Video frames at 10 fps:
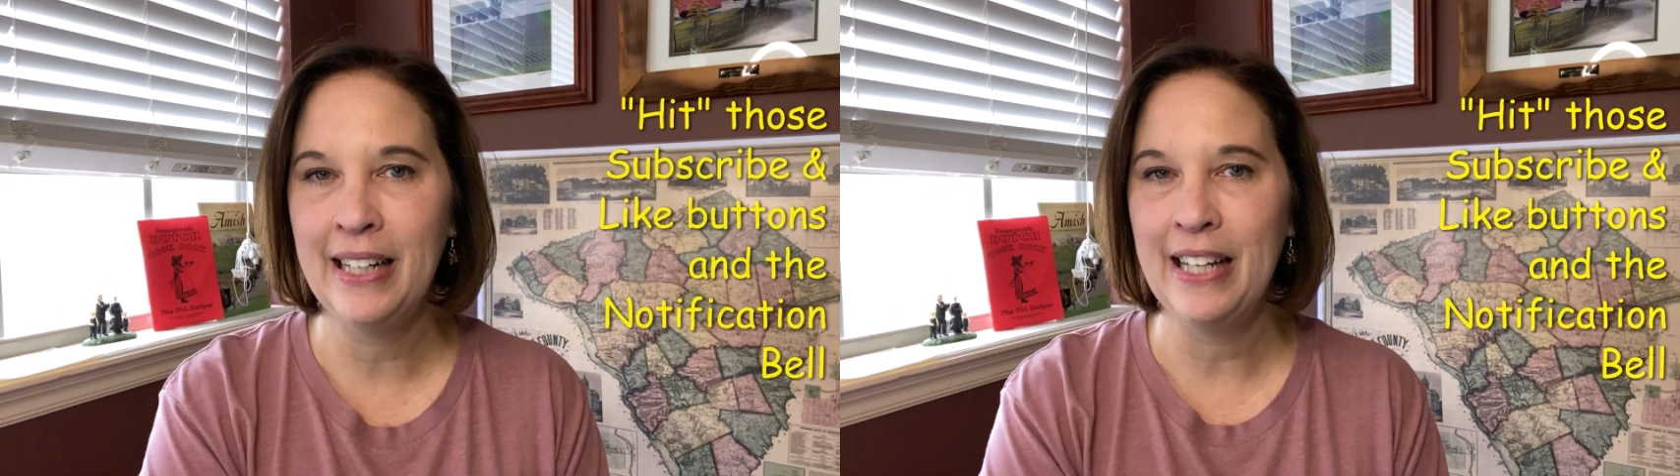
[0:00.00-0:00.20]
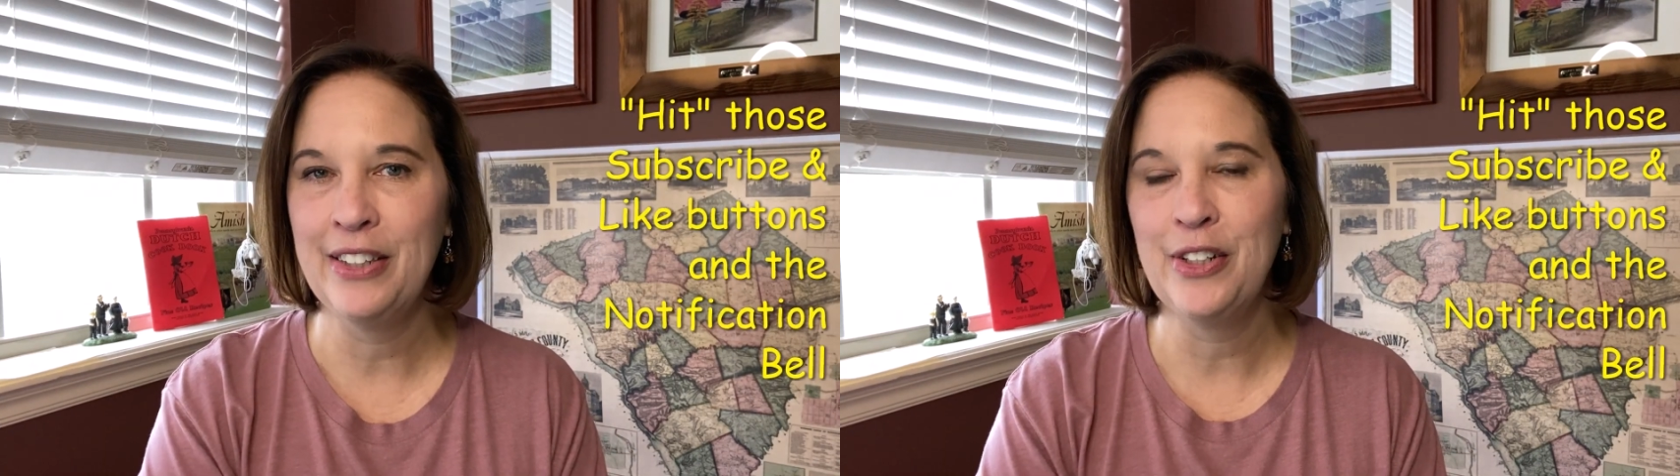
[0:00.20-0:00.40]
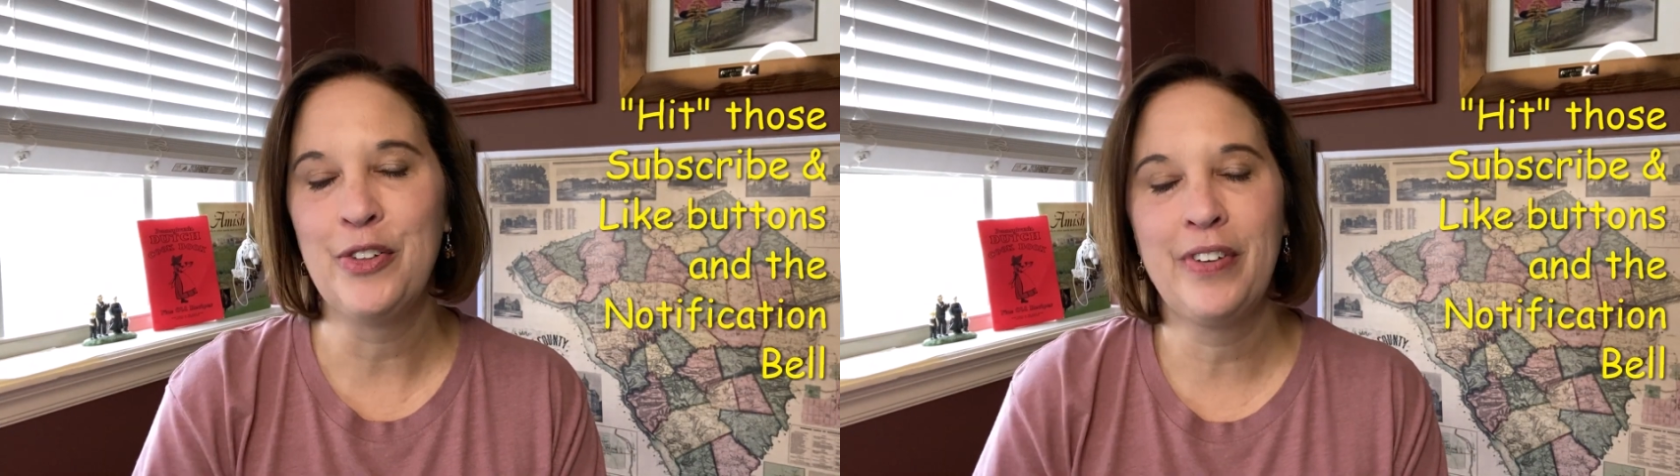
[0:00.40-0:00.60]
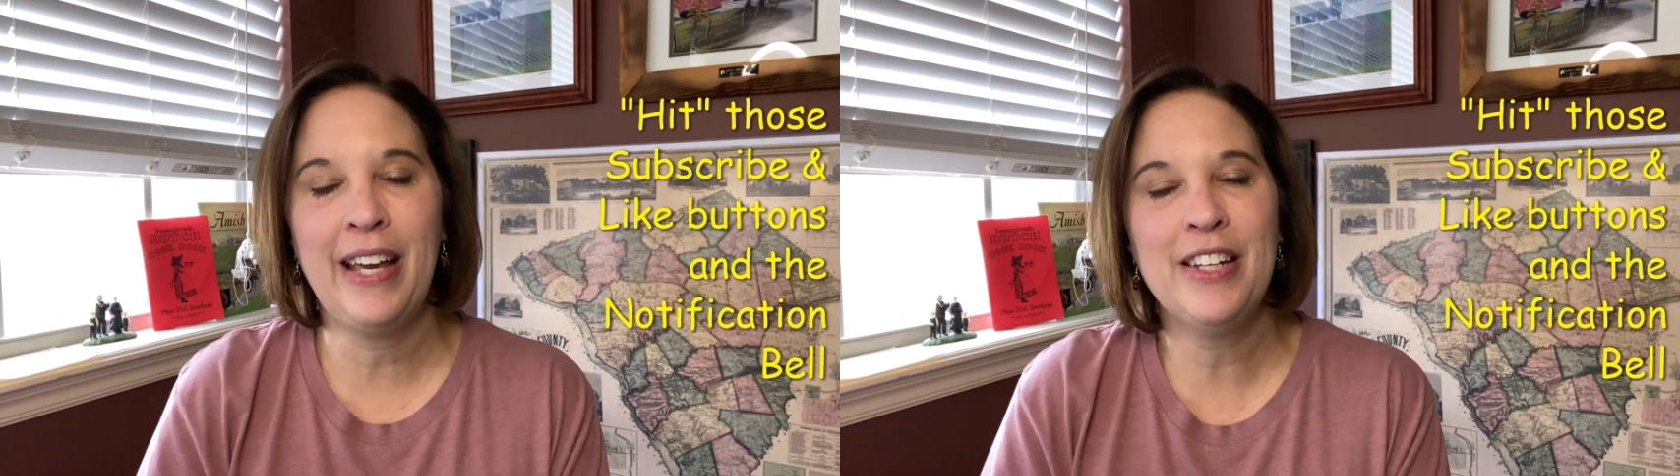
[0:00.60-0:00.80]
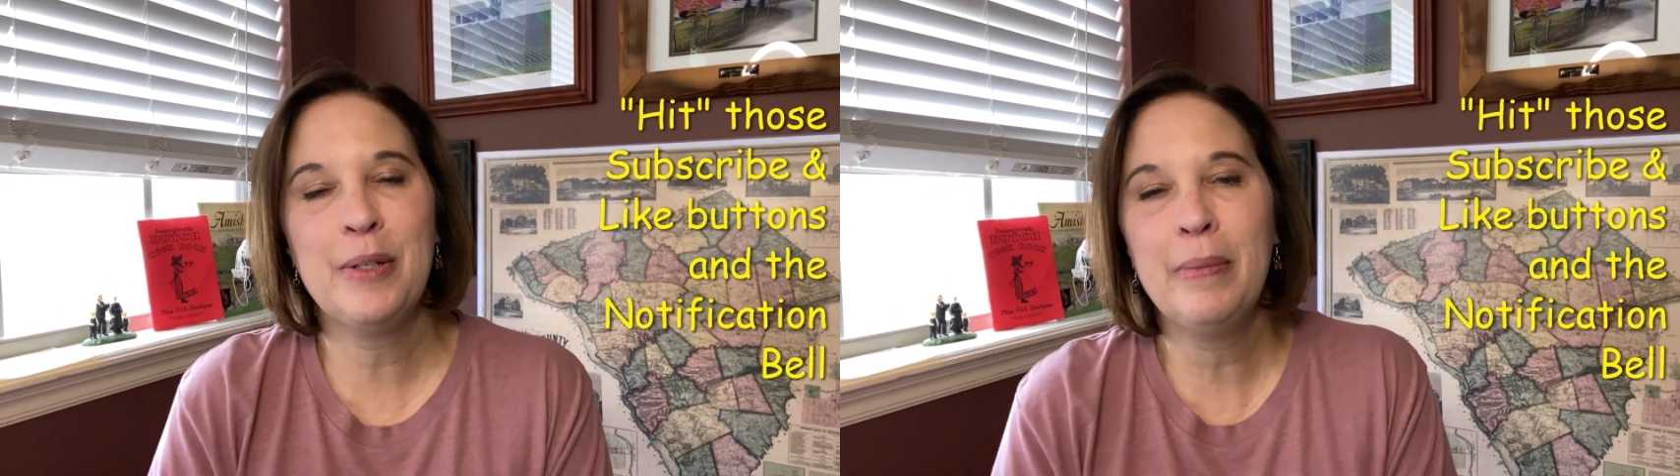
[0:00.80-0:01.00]
and the
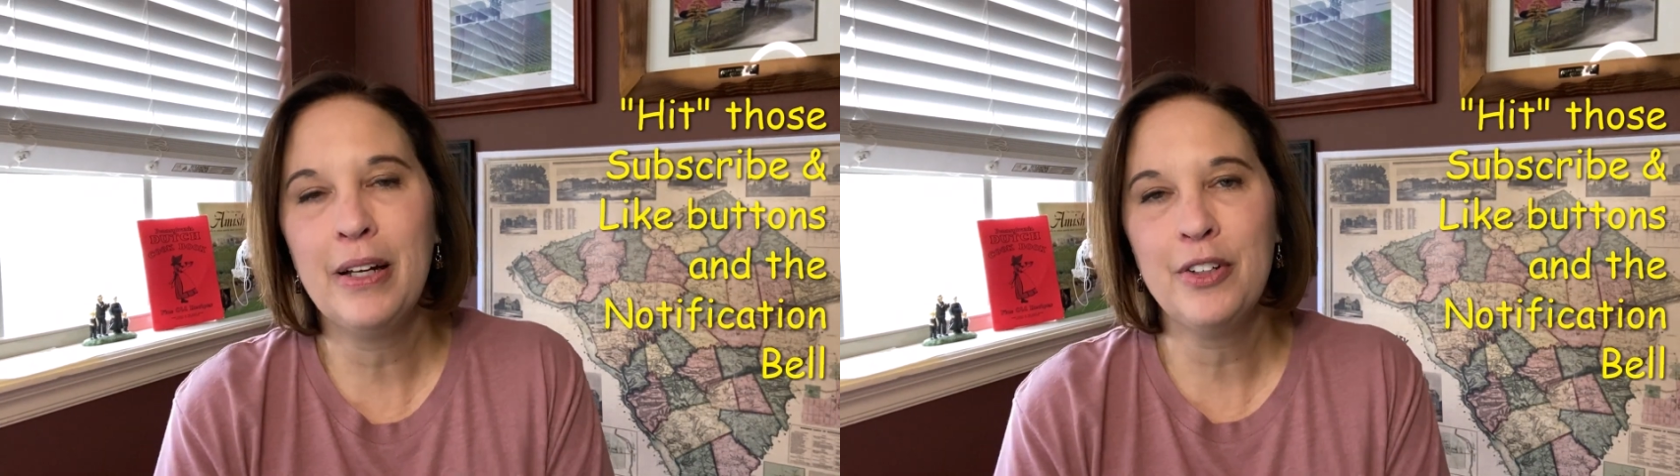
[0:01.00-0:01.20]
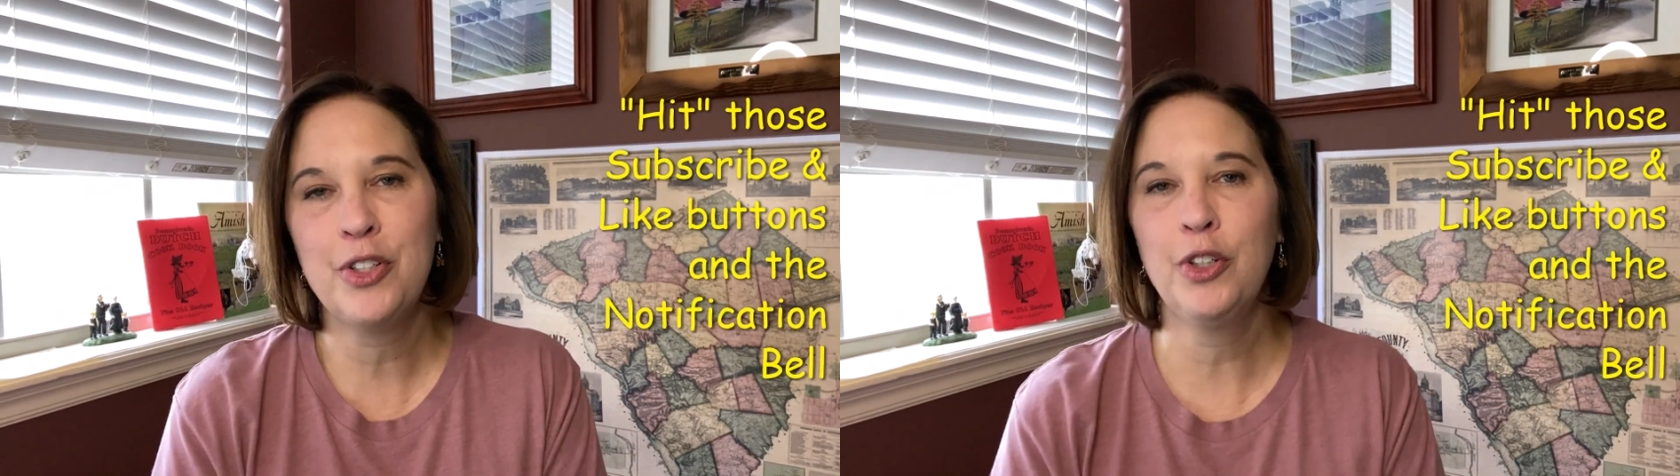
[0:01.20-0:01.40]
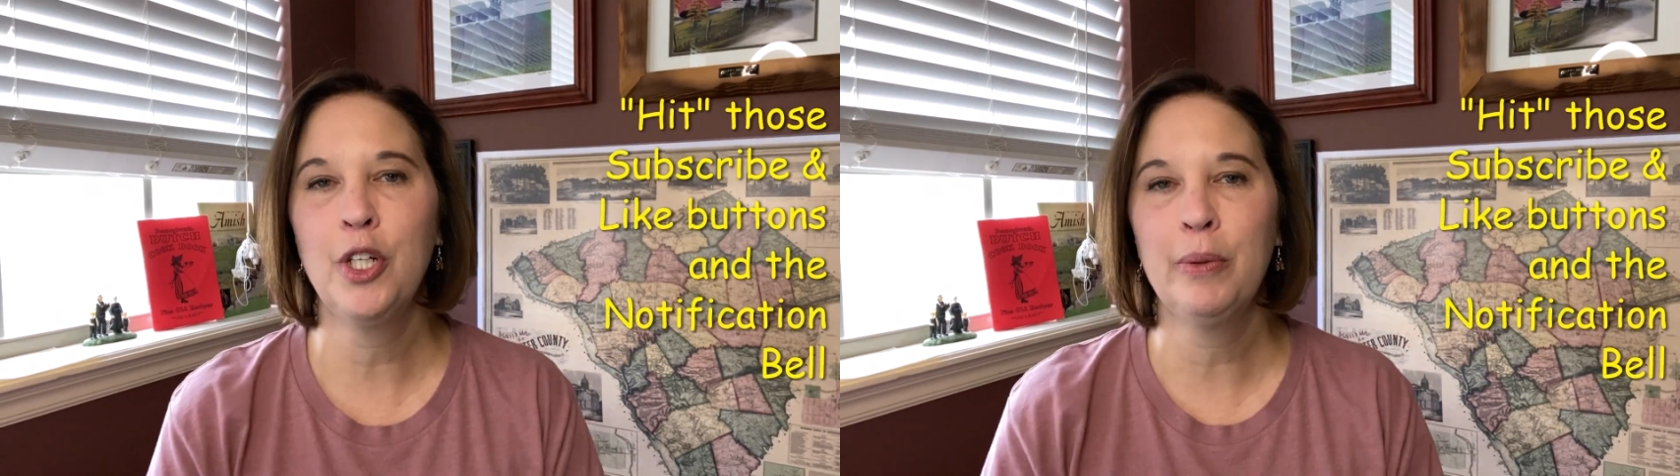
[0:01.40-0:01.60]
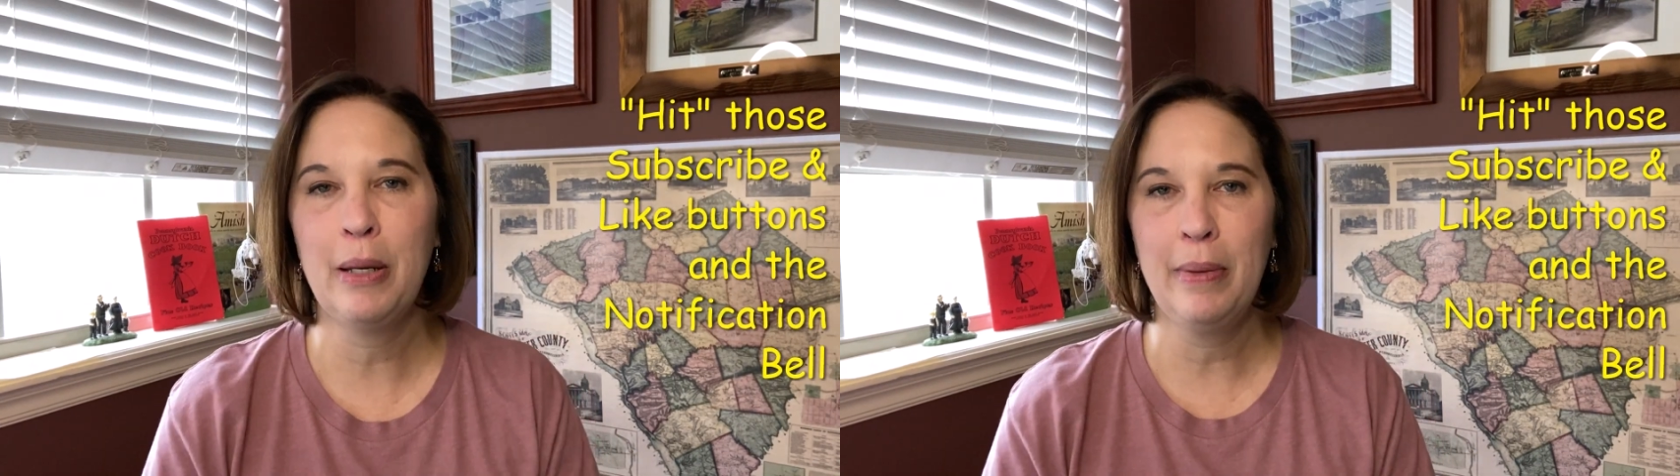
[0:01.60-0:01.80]
notification bell so you know when I